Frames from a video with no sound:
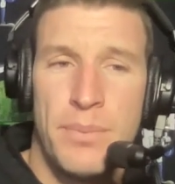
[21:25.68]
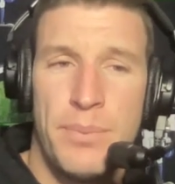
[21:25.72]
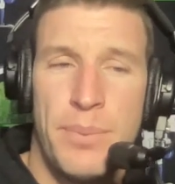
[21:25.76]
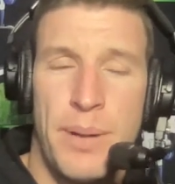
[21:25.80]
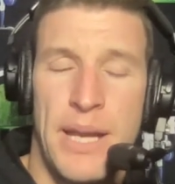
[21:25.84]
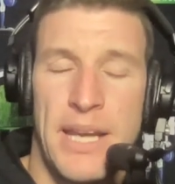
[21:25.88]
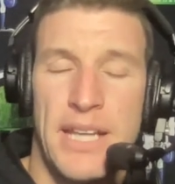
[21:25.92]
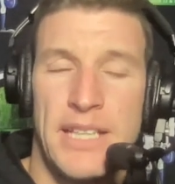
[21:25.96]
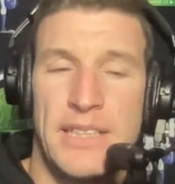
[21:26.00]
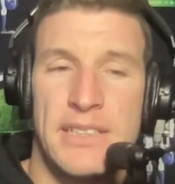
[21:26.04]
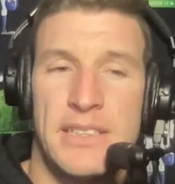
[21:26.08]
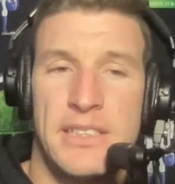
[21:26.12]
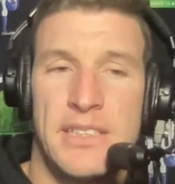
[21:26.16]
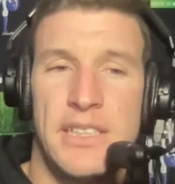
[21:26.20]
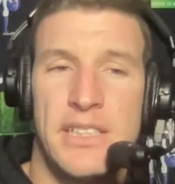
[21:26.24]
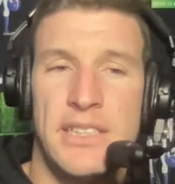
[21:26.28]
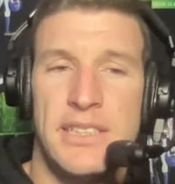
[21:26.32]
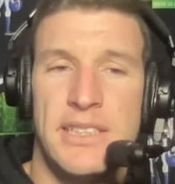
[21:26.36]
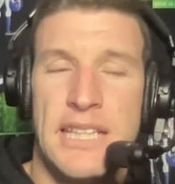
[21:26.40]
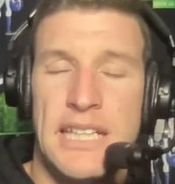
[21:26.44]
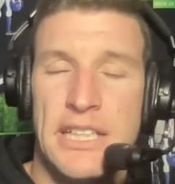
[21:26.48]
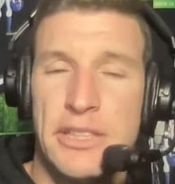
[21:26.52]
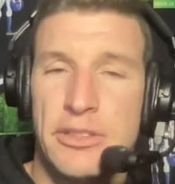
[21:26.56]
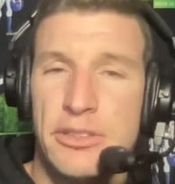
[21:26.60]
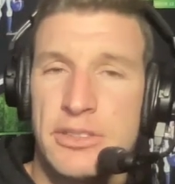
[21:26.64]
but it's
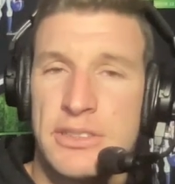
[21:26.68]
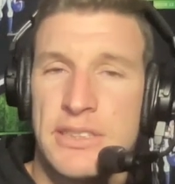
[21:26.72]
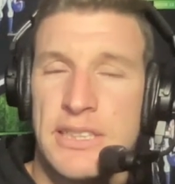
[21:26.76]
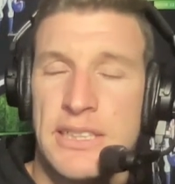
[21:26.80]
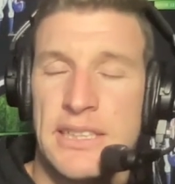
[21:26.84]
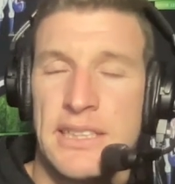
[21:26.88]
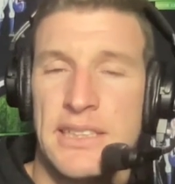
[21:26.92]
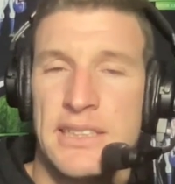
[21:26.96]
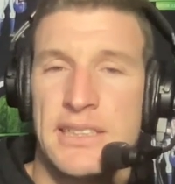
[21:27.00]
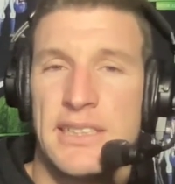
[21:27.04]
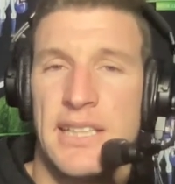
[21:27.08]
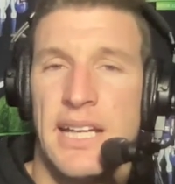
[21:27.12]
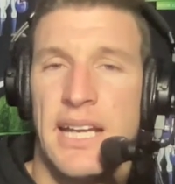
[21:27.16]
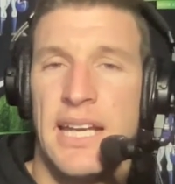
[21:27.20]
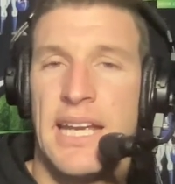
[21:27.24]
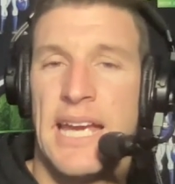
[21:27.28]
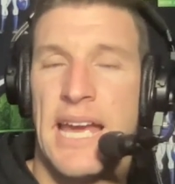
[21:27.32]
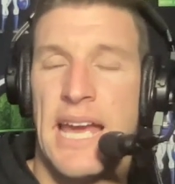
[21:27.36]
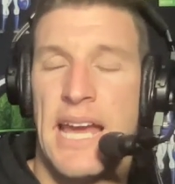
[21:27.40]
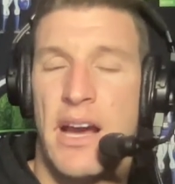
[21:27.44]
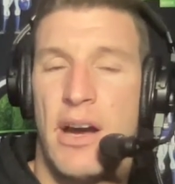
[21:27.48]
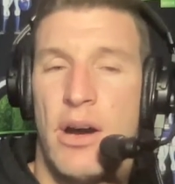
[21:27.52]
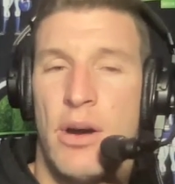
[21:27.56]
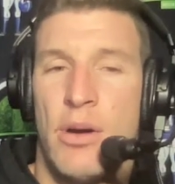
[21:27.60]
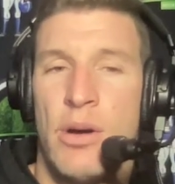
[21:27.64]
just interesting to see
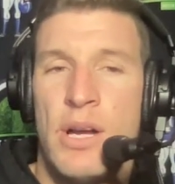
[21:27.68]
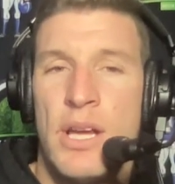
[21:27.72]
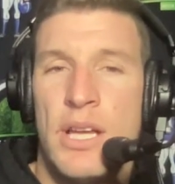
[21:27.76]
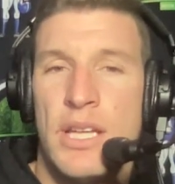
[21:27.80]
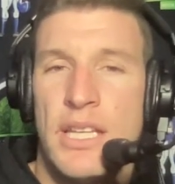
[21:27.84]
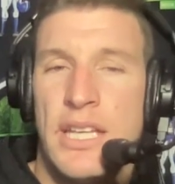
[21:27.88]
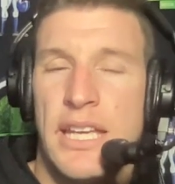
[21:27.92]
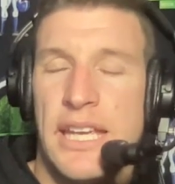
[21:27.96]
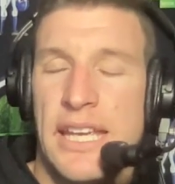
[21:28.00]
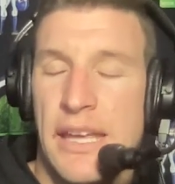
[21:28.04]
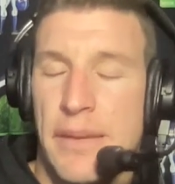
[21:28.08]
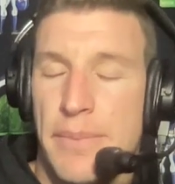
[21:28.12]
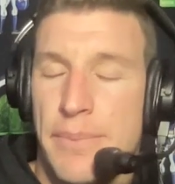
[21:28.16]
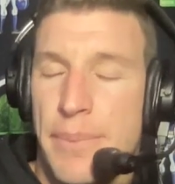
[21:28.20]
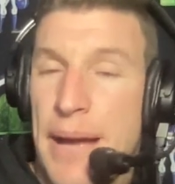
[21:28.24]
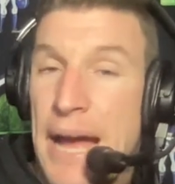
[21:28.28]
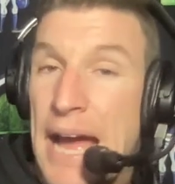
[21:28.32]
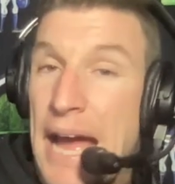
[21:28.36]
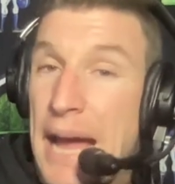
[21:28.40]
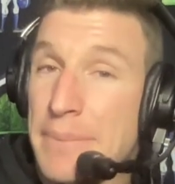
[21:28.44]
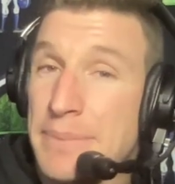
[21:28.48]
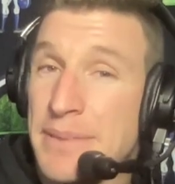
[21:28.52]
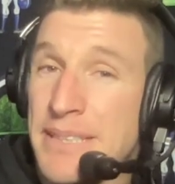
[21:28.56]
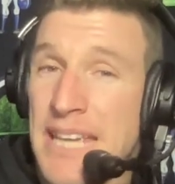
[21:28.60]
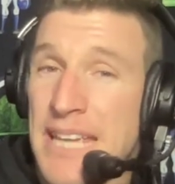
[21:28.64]
how you can
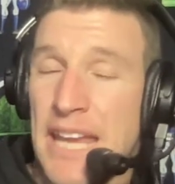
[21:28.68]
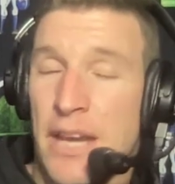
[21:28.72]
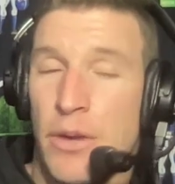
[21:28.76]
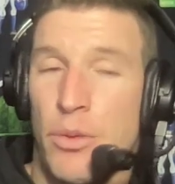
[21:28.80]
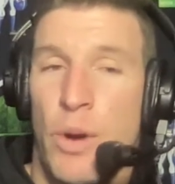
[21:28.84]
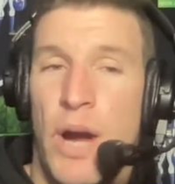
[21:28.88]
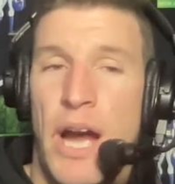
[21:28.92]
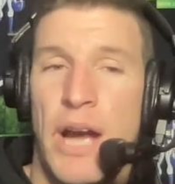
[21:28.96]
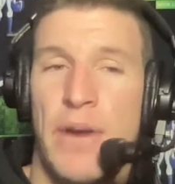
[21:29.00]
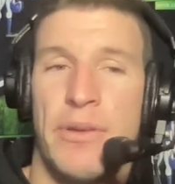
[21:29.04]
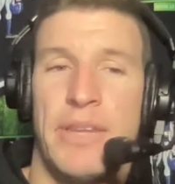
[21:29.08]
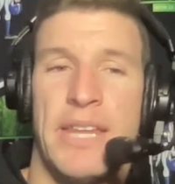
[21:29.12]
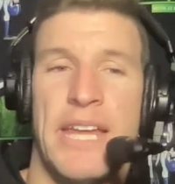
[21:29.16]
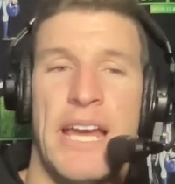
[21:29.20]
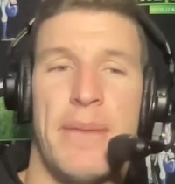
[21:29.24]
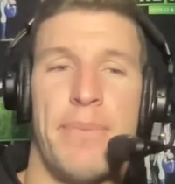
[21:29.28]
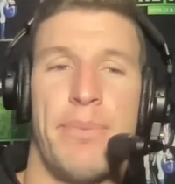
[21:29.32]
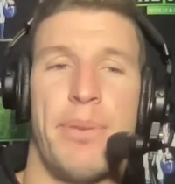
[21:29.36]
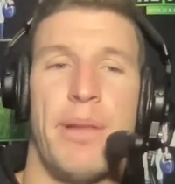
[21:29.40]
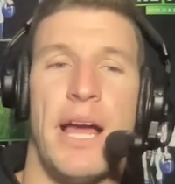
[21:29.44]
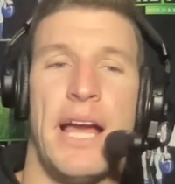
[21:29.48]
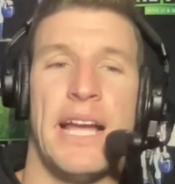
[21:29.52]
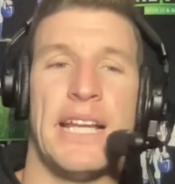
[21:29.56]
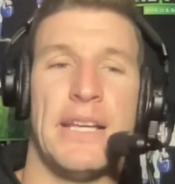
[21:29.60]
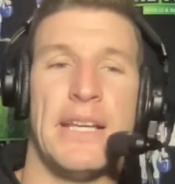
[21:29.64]
perhaps get away without
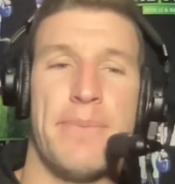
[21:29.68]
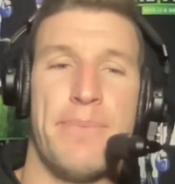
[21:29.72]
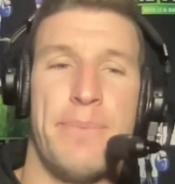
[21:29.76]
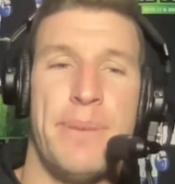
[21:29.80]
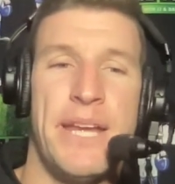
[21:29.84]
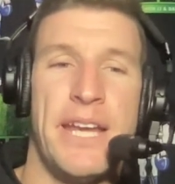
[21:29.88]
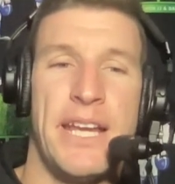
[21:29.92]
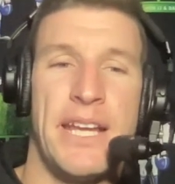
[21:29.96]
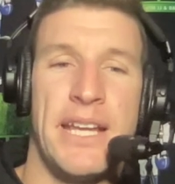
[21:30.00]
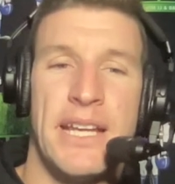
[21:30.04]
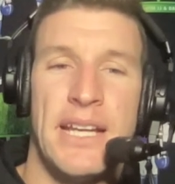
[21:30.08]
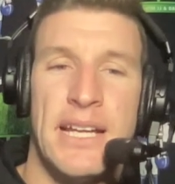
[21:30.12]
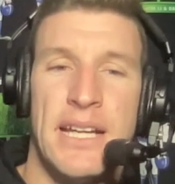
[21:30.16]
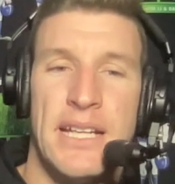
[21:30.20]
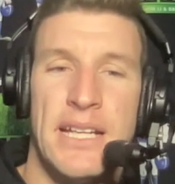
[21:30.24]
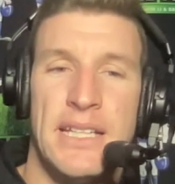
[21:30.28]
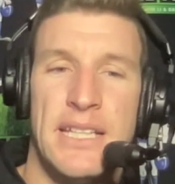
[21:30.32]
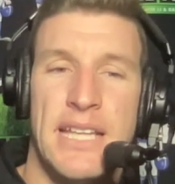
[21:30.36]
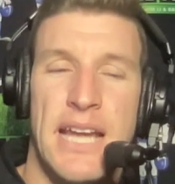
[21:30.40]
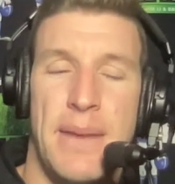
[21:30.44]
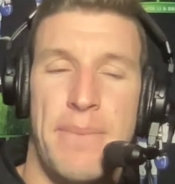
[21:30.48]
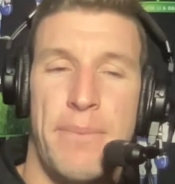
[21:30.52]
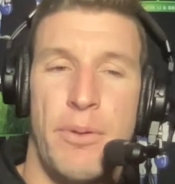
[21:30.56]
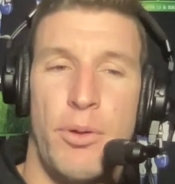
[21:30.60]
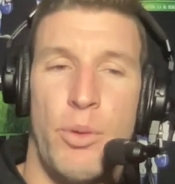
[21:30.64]
playing a big
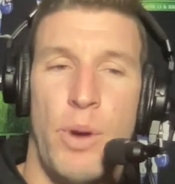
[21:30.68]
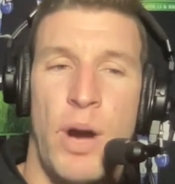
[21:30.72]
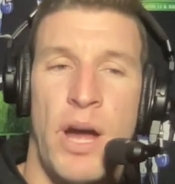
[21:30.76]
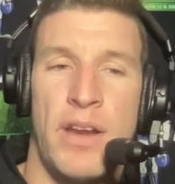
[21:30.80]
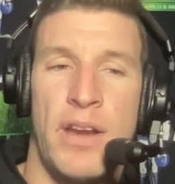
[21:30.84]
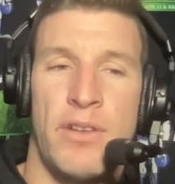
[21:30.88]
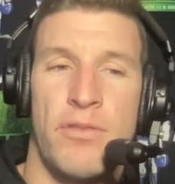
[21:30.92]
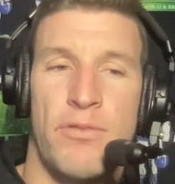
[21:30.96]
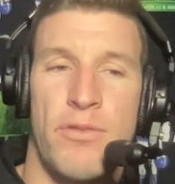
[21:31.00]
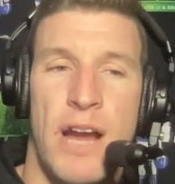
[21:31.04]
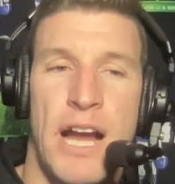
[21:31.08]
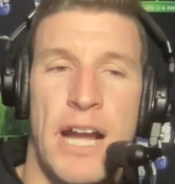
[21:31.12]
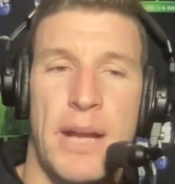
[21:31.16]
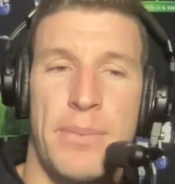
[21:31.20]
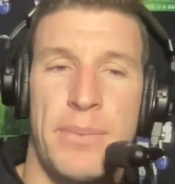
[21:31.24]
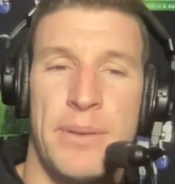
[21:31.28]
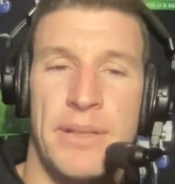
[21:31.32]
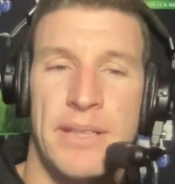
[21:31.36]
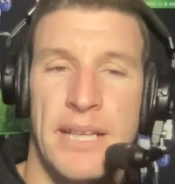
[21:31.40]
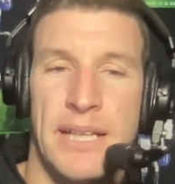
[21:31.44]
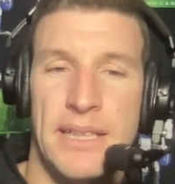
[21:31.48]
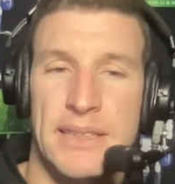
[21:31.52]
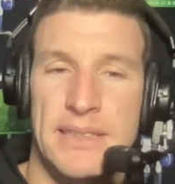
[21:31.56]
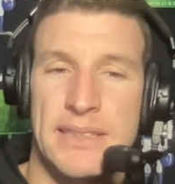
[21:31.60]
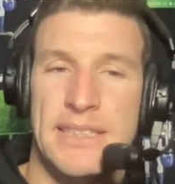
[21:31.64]
number one
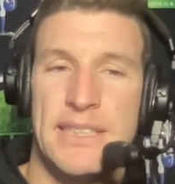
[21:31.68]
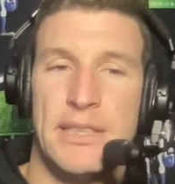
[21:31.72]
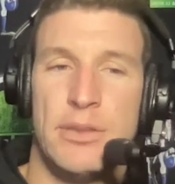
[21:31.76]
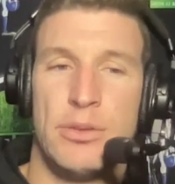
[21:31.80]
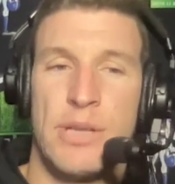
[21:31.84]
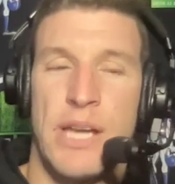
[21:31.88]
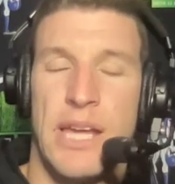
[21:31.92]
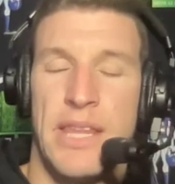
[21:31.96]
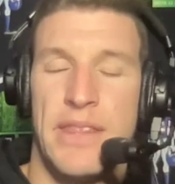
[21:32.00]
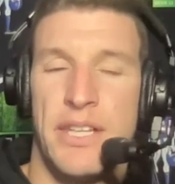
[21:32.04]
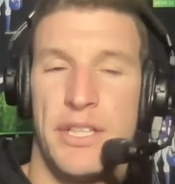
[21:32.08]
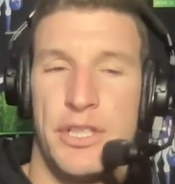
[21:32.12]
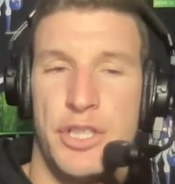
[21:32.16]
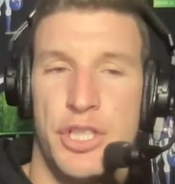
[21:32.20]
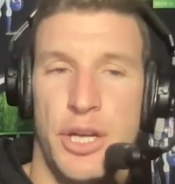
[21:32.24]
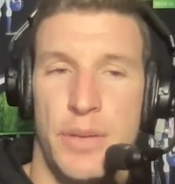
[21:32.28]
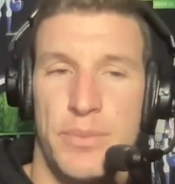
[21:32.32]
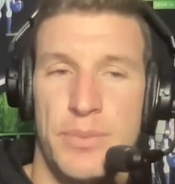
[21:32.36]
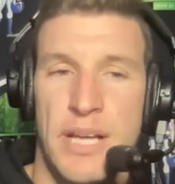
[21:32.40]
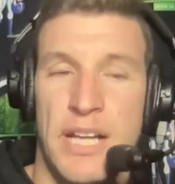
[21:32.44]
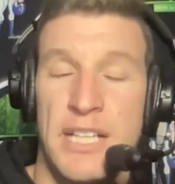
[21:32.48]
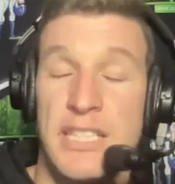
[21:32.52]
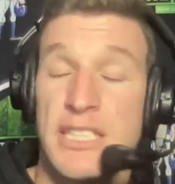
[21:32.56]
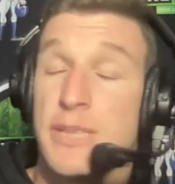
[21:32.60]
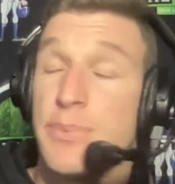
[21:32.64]
ruckman and still get the
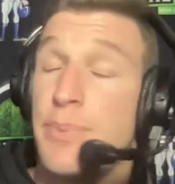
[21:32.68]
job done.